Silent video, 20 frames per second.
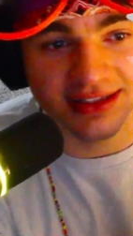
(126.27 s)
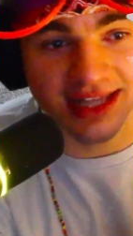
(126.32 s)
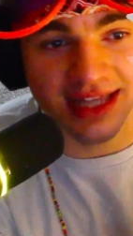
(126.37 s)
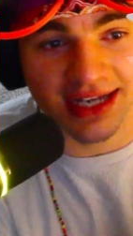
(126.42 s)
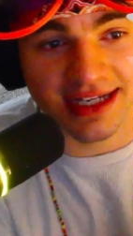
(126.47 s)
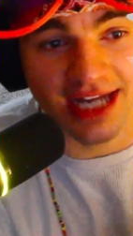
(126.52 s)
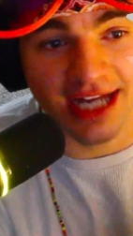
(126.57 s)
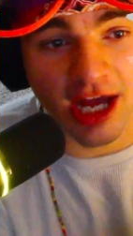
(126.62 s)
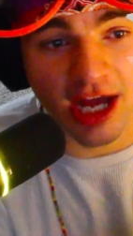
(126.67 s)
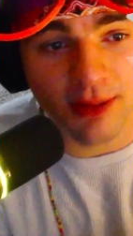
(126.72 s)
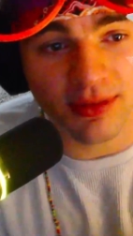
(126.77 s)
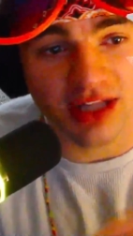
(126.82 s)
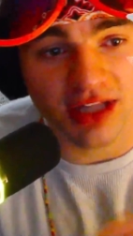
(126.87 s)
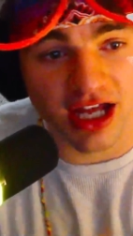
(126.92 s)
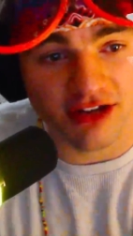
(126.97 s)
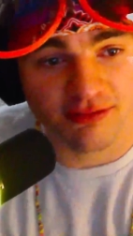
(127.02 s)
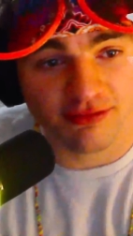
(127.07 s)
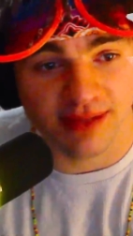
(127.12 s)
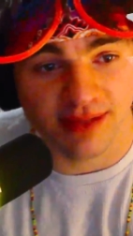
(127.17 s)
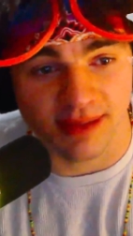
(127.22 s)
that can help a
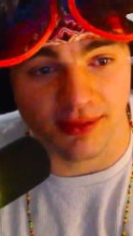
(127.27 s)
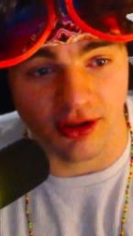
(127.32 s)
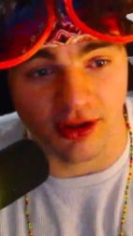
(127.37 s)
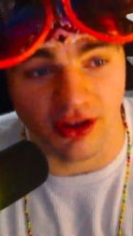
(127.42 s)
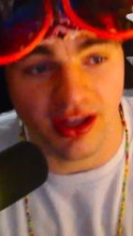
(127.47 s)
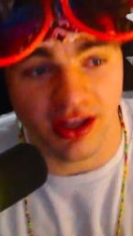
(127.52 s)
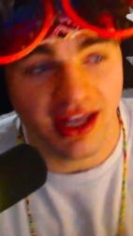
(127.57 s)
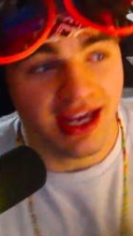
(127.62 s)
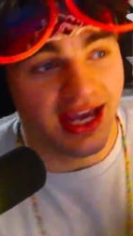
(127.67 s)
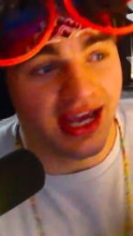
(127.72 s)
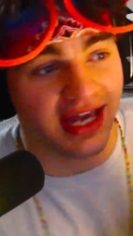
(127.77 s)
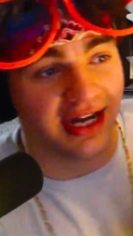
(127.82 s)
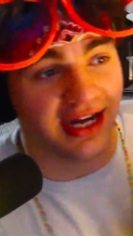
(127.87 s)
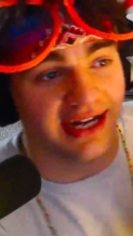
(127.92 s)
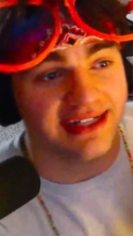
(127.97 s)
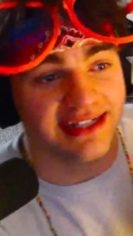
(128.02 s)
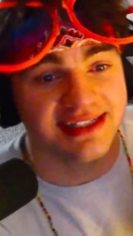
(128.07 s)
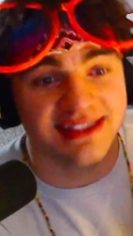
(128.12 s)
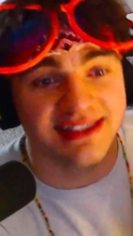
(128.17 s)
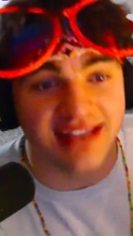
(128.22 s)
lot of people and
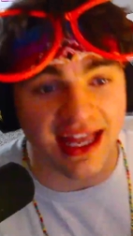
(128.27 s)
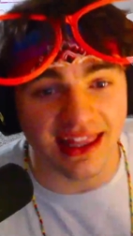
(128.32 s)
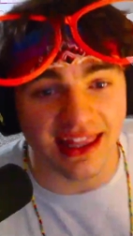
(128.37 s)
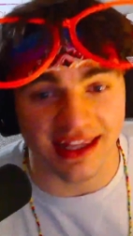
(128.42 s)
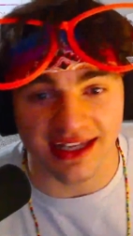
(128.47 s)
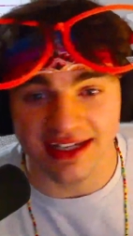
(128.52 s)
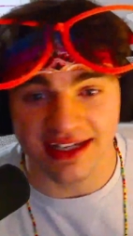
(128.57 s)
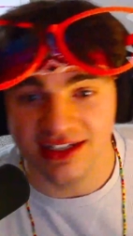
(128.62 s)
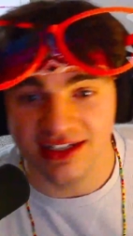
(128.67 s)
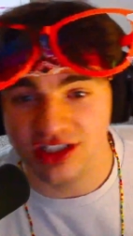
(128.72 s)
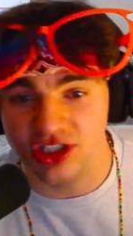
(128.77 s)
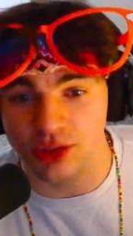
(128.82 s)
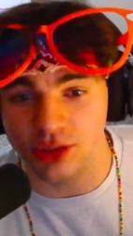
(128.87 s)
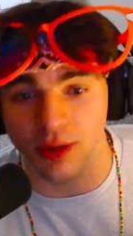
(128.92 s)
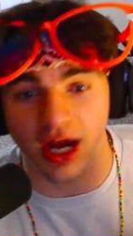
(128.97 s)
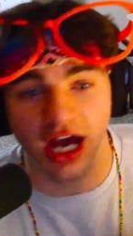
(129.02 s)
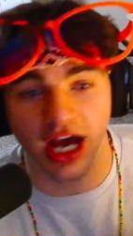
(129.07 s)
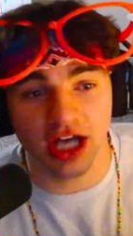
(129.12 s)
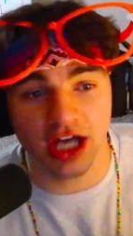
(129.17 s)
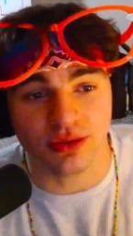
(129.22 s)
I sell it to
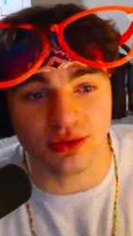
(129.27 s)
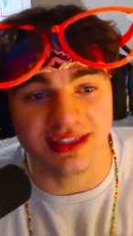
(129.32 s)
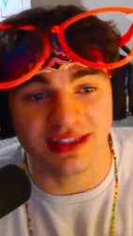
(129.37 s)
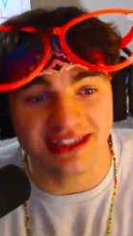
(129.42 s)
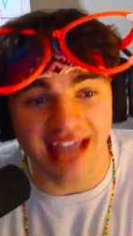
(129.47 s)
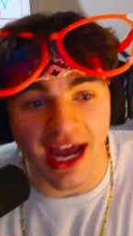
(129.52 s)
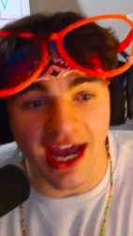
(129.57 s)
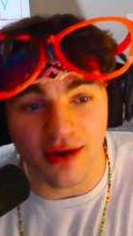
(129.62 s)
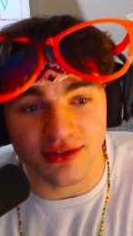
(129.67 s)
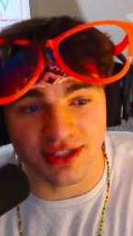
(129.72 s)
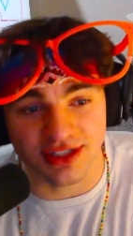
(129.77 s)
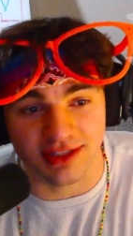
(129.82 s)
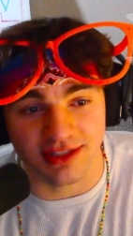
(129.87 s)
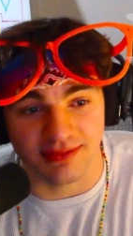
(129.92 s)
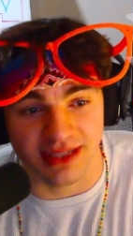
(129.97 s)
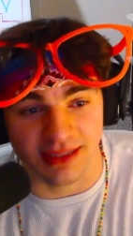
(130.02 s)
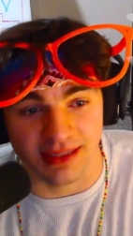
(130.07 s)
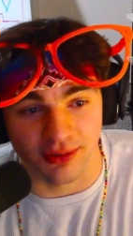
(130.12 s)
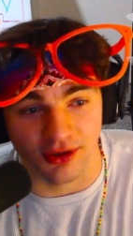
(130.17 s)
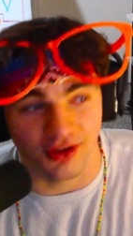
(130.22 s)
100,000
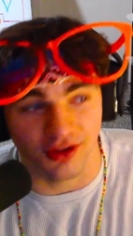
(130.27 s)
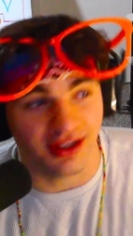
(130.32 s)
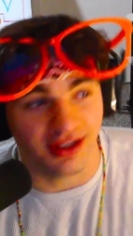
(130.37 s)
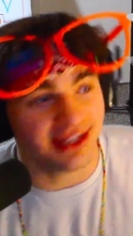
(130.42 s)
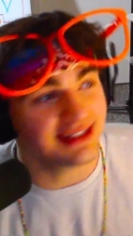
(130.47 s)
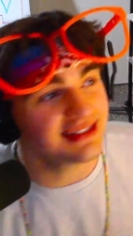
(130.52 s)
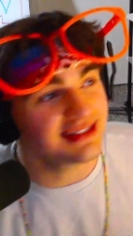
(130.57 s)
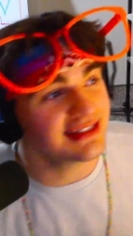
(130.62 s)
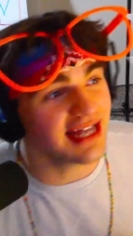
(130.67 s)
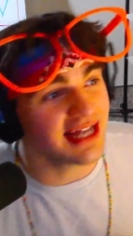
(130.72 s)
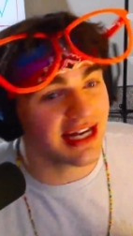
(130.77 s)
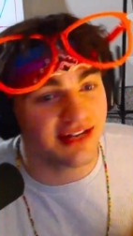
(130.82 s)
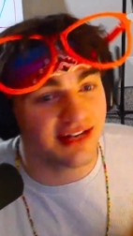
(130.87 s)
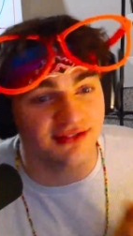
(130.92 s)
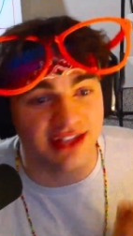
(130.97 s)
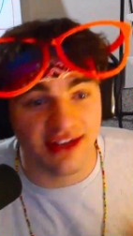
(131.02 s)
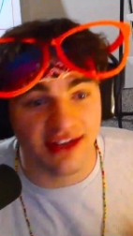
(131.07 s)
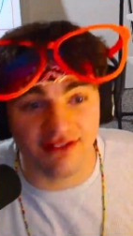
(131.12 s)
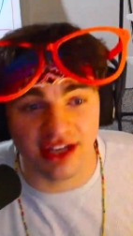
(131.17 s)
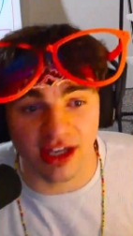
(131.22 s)
people instead
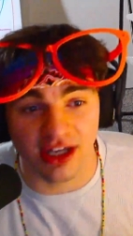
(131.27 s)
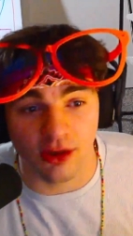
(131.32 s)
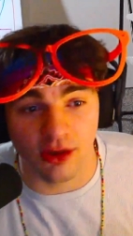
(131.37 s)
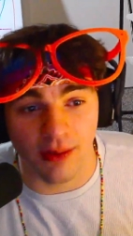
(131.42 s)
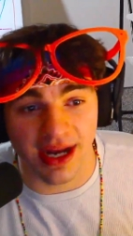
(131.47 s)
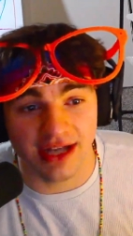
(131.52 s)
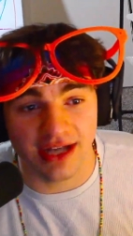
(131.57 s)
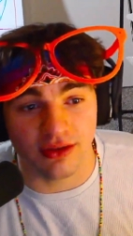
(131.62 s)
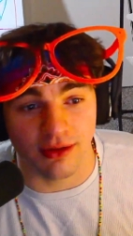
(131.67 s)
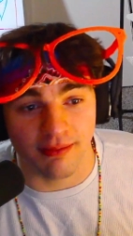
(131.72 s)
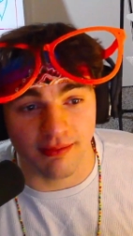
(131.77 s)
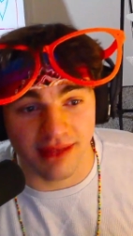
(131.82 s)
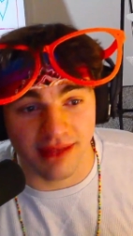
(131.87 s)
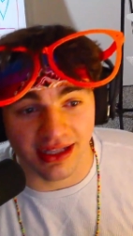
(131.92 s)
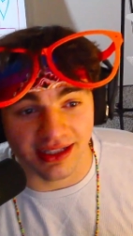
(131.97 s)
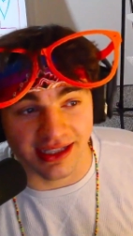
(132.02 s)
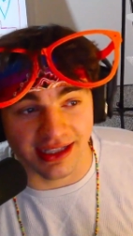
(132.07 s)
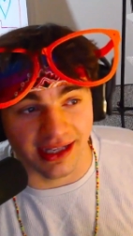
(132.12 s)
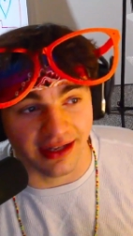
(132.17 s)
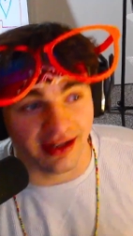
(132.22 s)
of giving it away to a
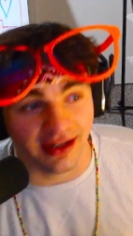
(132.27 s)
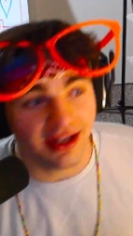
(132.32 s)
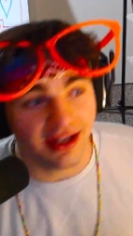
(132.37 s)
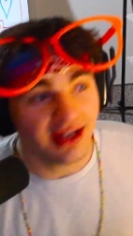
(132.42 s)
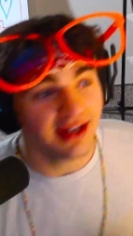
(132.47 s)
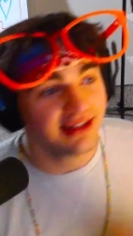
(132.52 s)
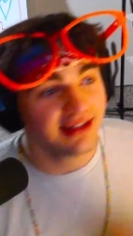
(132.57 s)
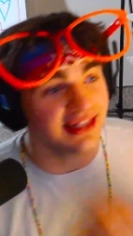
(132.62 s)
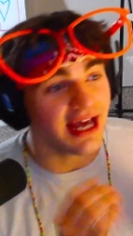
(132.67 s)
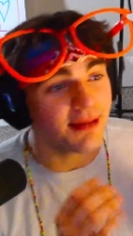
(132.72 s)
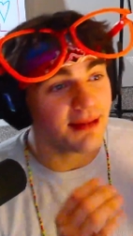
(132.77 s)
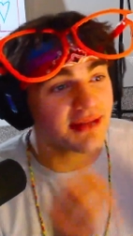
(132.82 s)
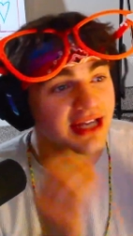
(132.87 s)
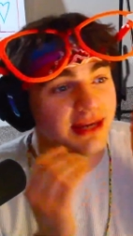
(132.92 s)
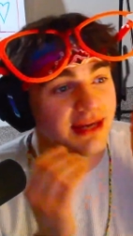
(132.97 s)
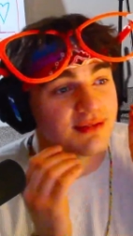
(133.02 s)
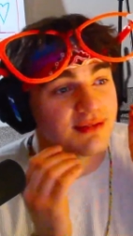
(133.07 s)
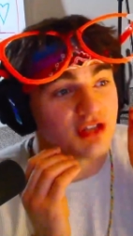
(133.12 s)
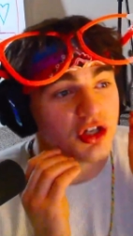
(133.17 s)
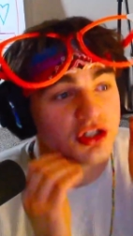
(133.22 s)
million, that
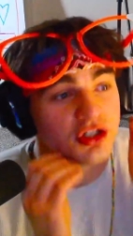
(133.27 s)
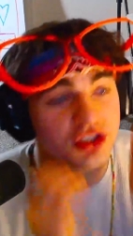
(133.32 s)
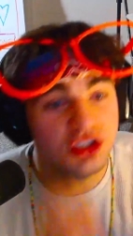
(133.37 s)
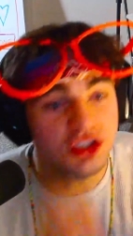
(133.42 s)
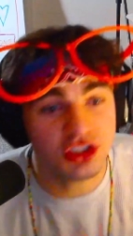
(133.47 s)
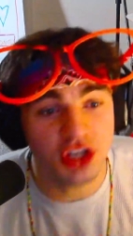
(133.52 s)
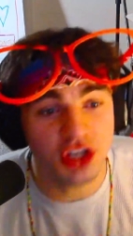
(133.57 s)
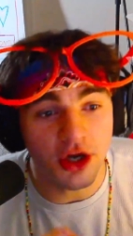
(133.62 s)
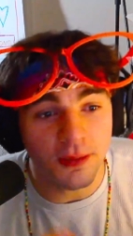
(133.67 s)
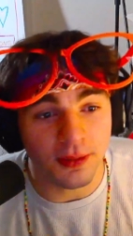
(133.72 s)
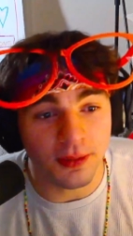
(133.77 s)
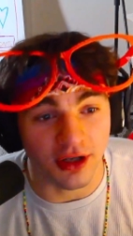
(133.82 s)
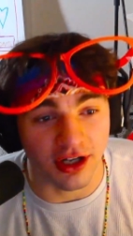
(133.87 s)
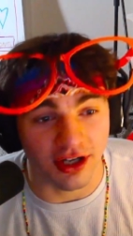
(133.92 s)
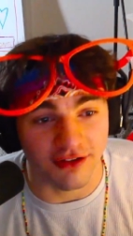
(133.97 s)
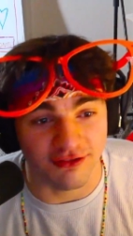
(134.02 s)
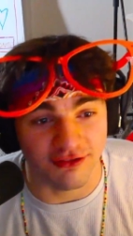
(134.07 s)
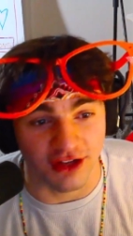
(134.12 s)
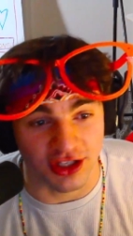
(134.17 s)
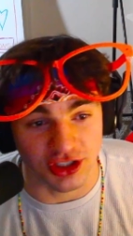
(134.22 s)
becomes super
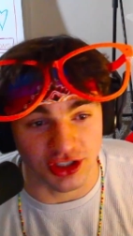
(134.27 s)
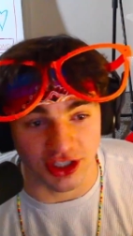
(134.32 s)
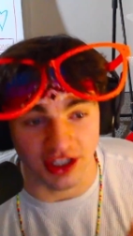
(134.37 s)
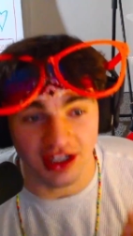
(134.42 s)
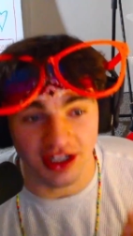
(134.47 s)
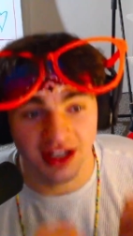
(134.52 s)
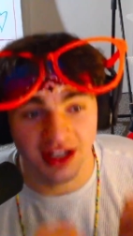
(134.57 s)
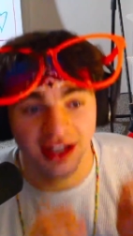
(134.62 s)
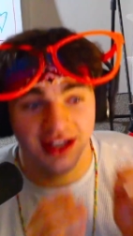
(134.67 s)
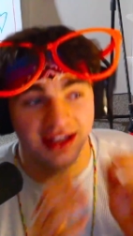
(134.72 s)
efficient.